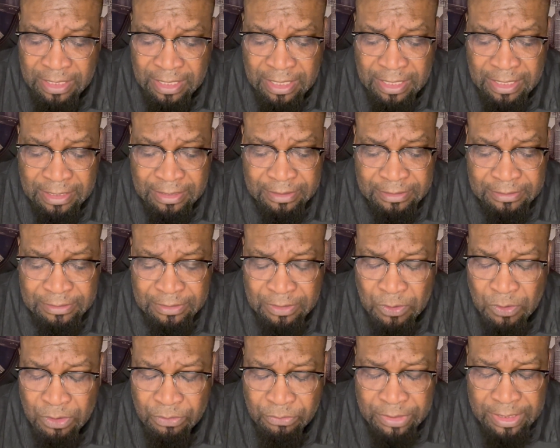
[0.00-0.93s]
Uh,
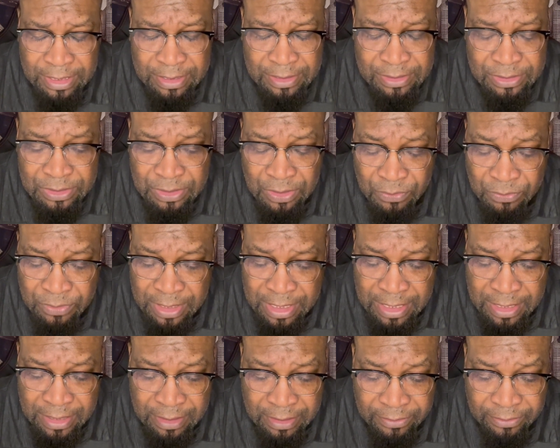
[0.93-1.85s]
Lord, we are so
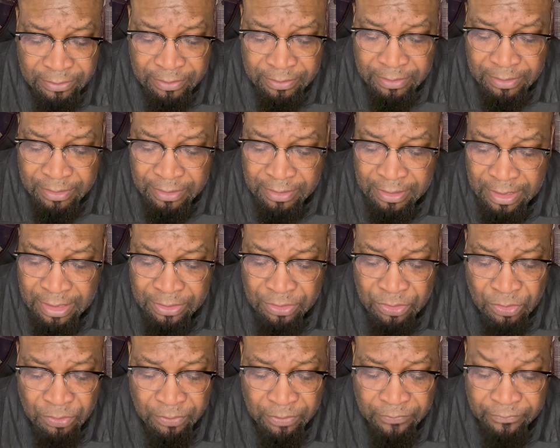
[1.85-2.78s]
needed in
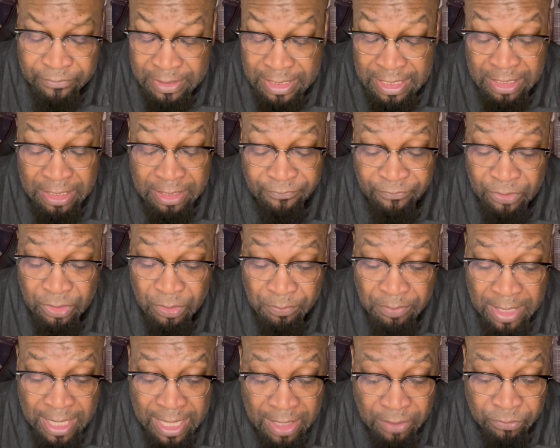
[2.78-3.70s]
your need of your
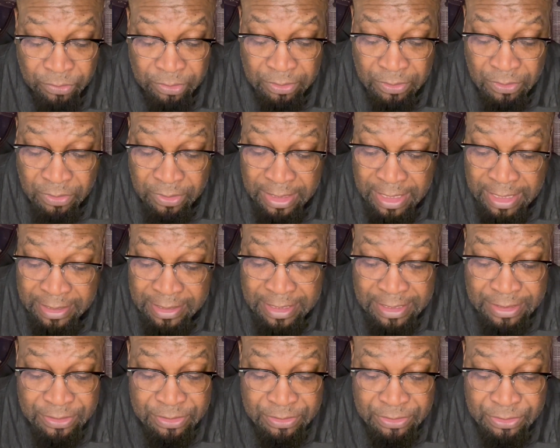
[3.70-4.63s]
power, Lord. I
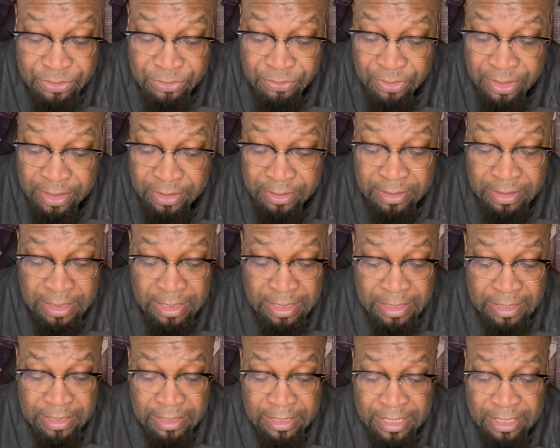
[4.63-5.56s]
need your strength
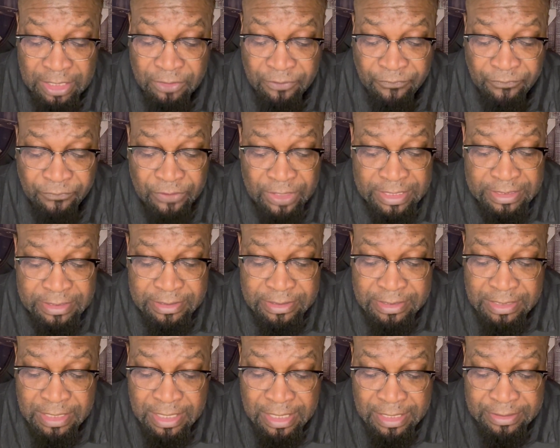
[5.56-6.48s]
and your fresh
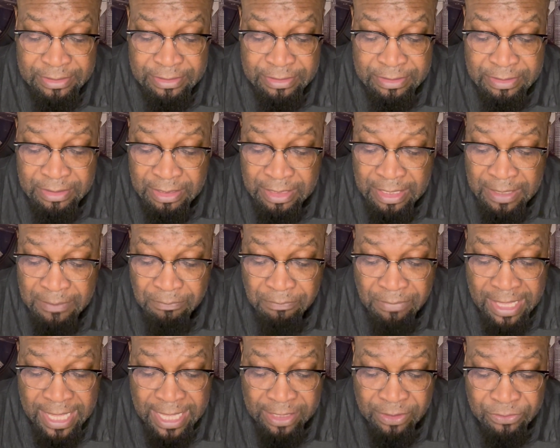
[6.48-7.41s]
touch to get
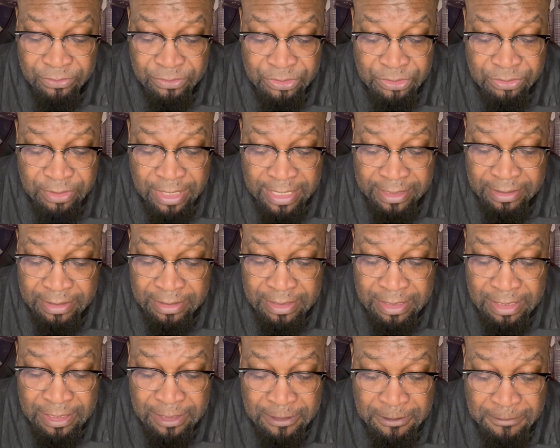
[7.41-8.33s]
back on track
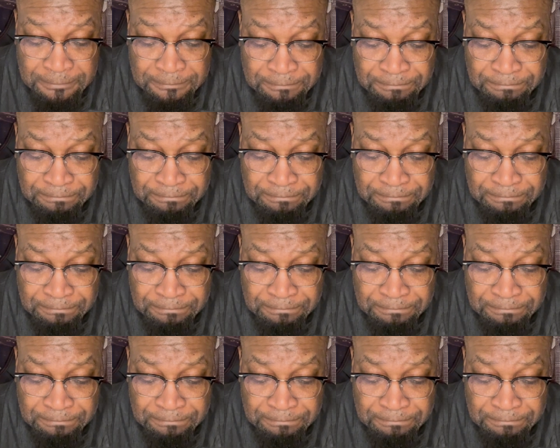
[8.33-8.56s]
again.